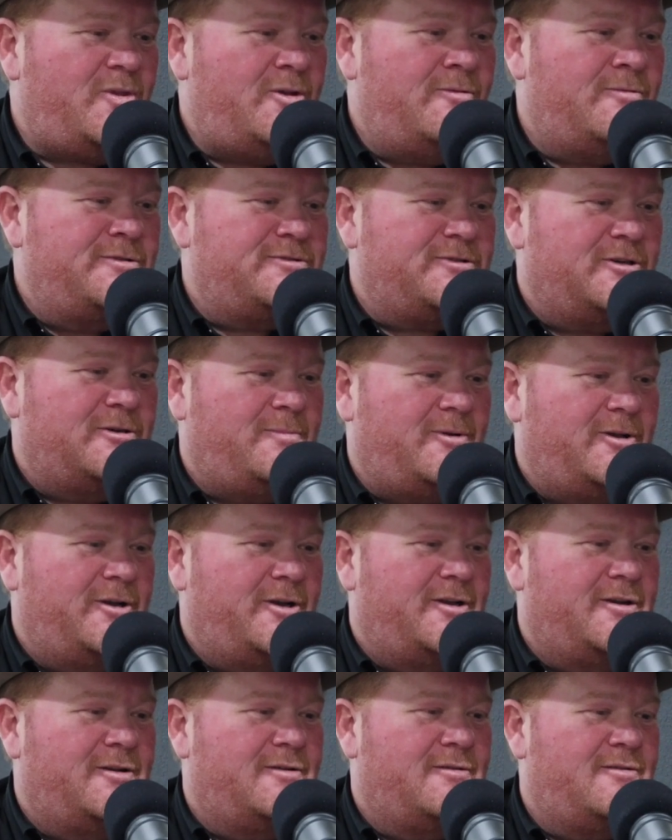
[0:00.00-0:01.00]
we start
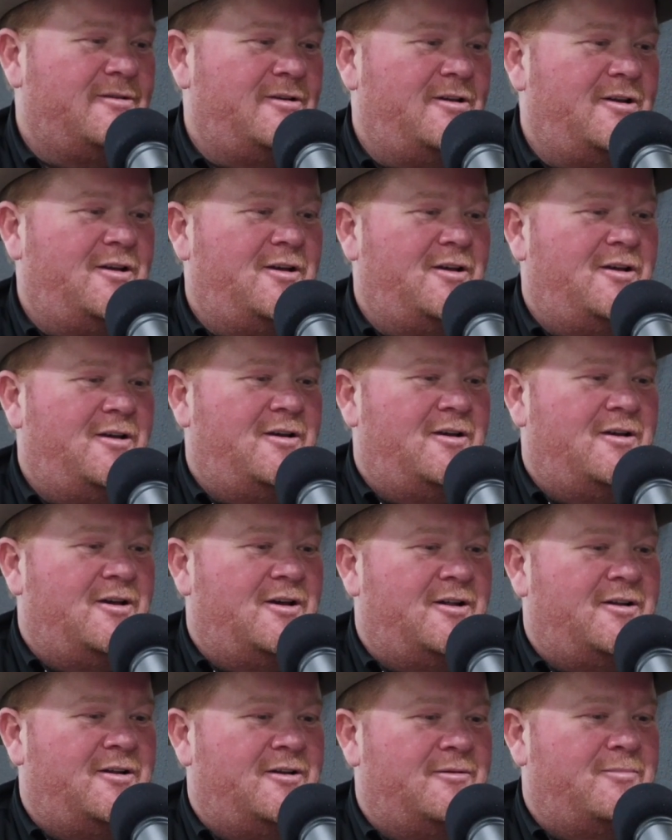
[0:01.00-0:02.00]
playing,
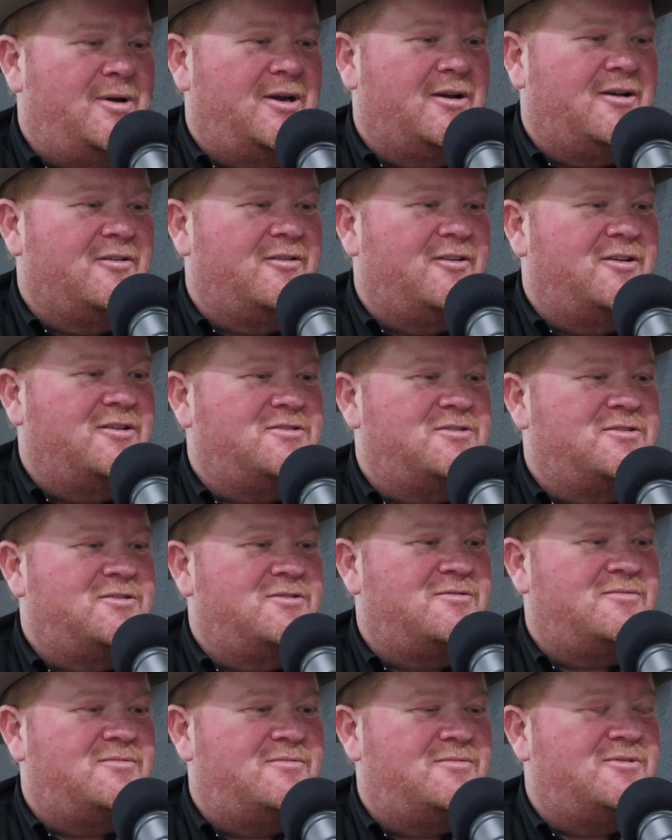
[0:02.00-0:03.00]
and then Becca thinks
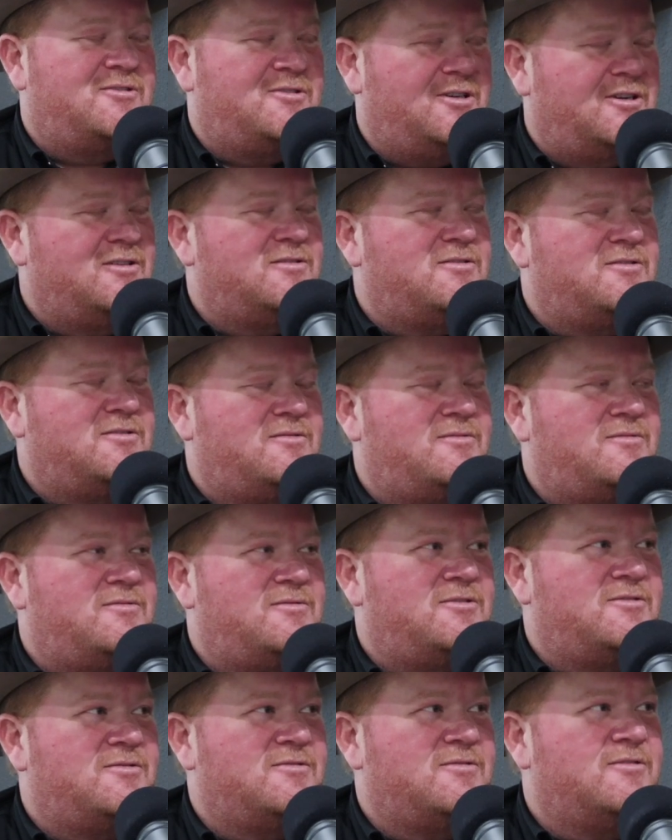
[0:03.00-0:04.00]
decides that
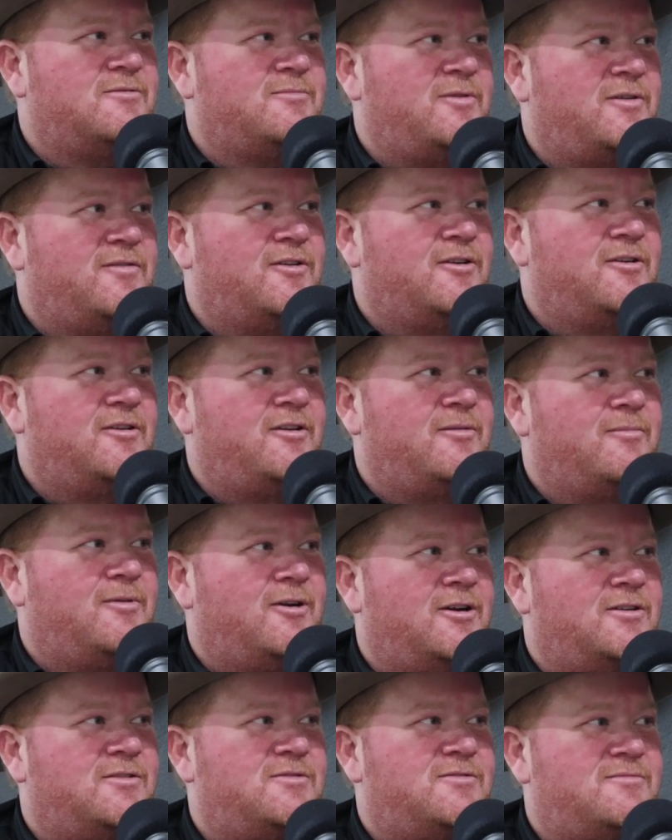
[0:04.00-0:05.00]
this is going to be funny.
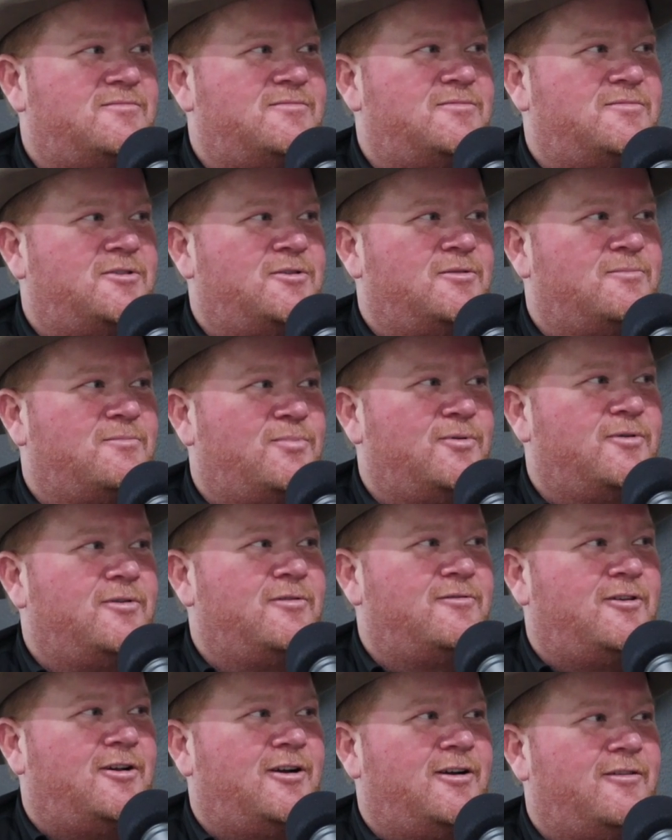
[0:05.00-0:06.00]
Brad's in a point of
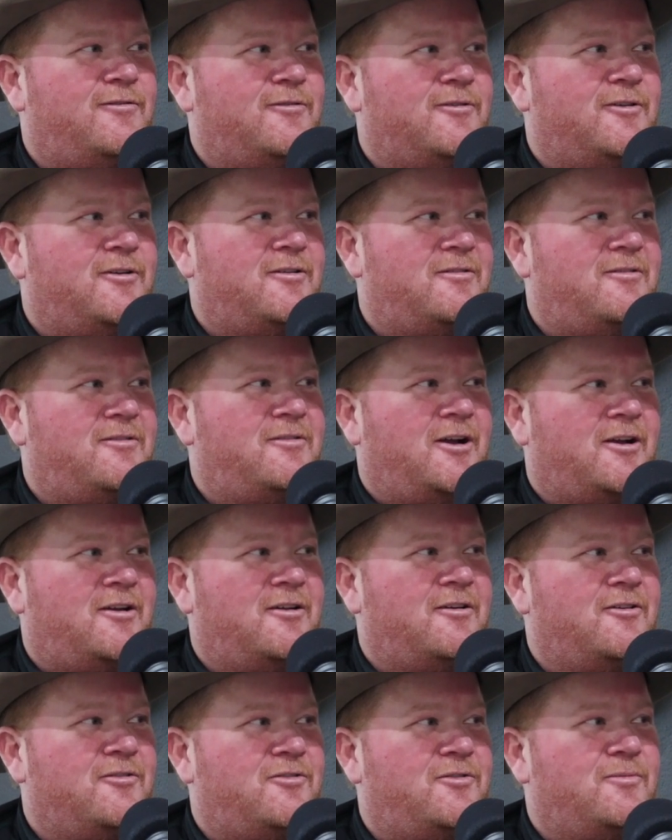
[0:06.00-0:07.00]
life where I can
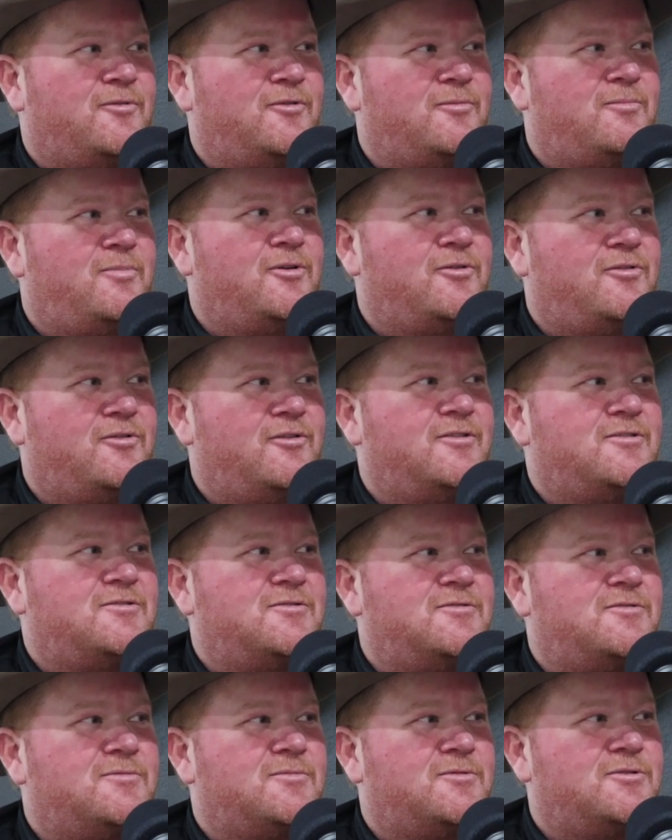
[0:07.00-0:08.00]
get some good pictures
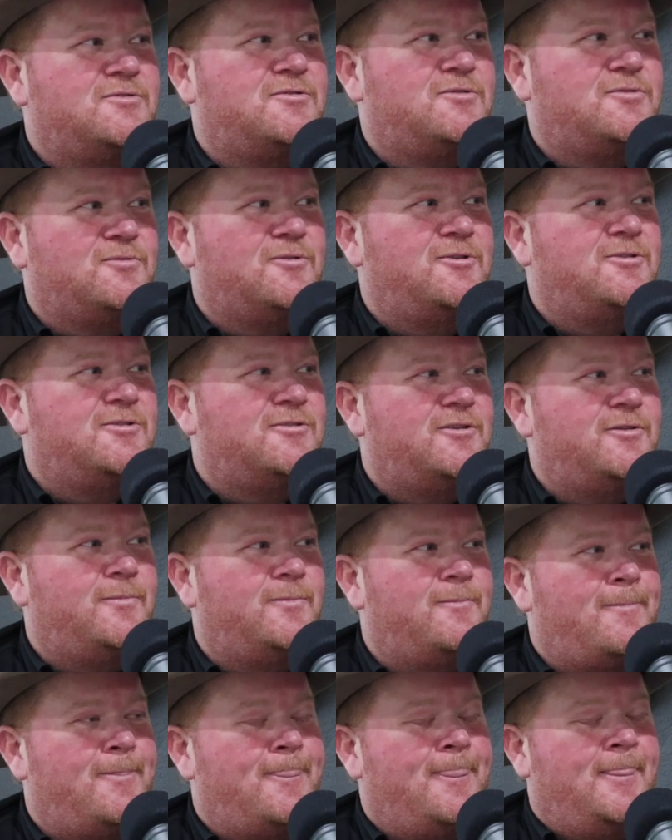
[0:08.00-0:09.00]
and some good stories on
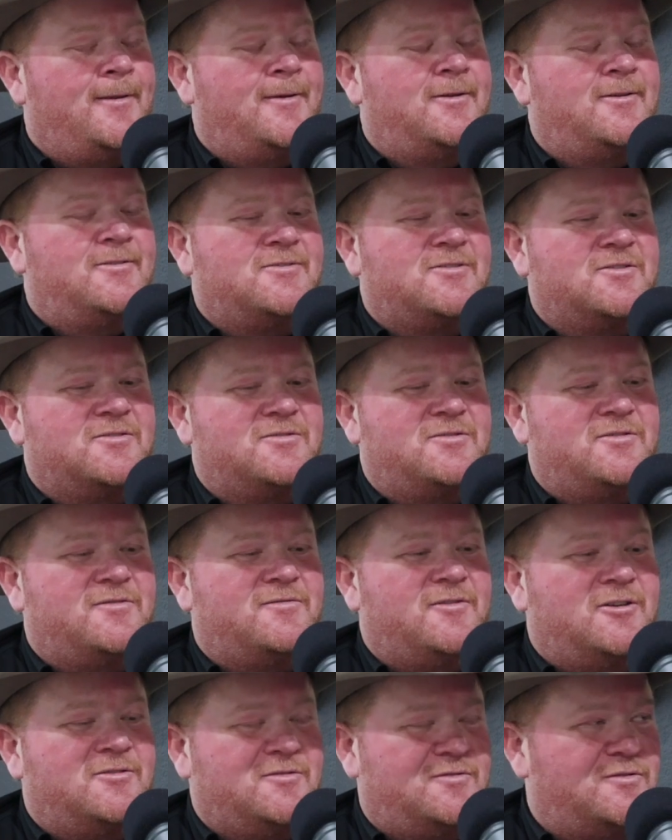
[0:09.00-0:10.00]
him. So she
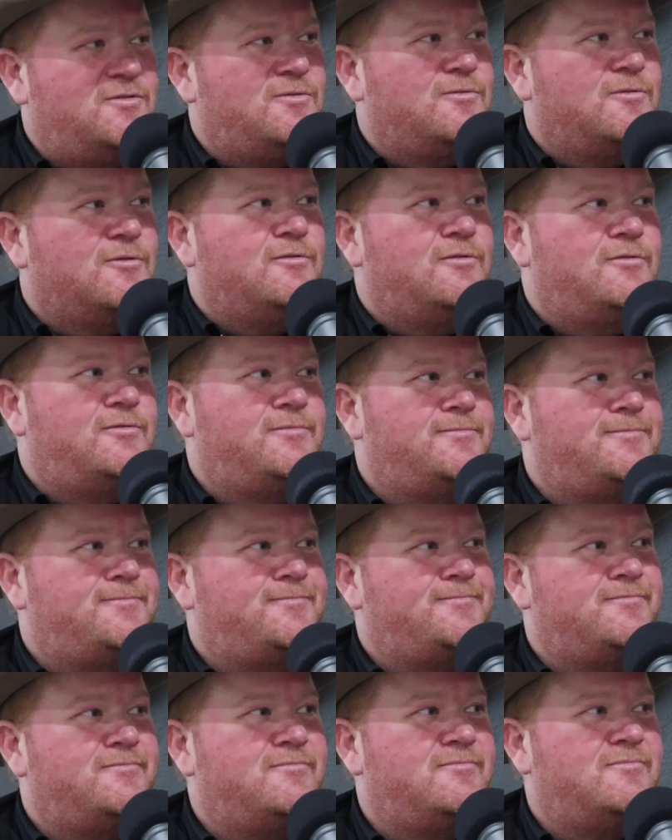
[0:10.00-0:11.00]
finds a squirrel.
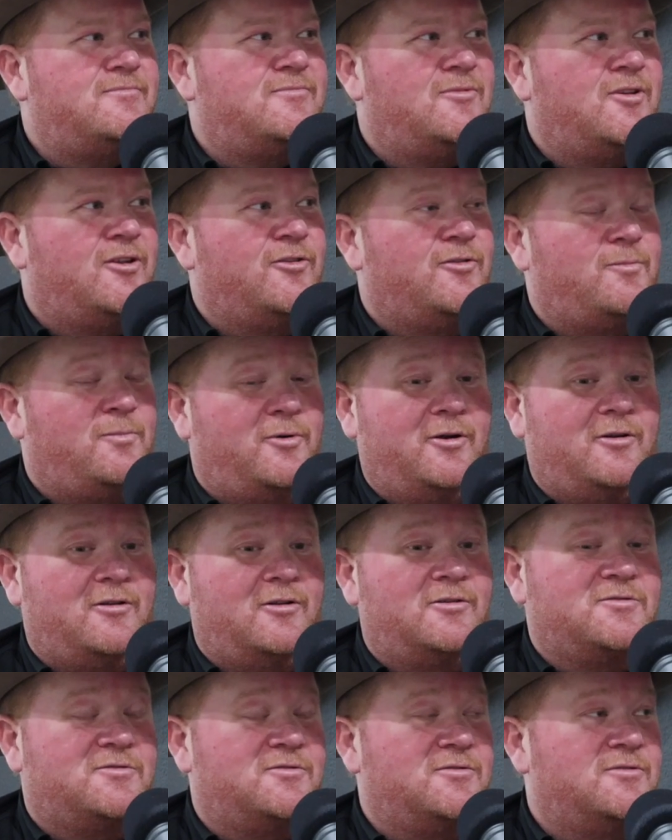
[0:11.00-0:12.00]
It gets pretty
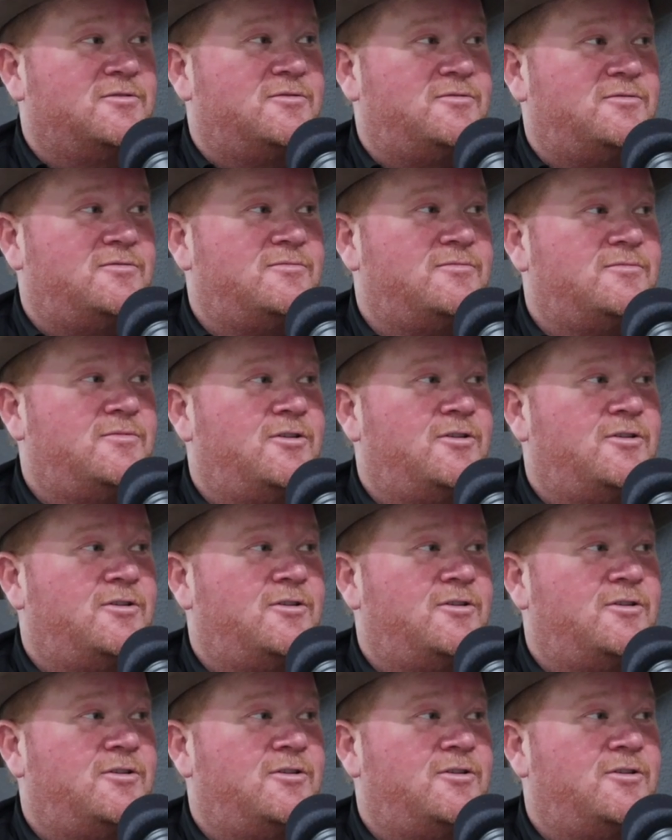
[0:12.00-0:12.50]
close to us.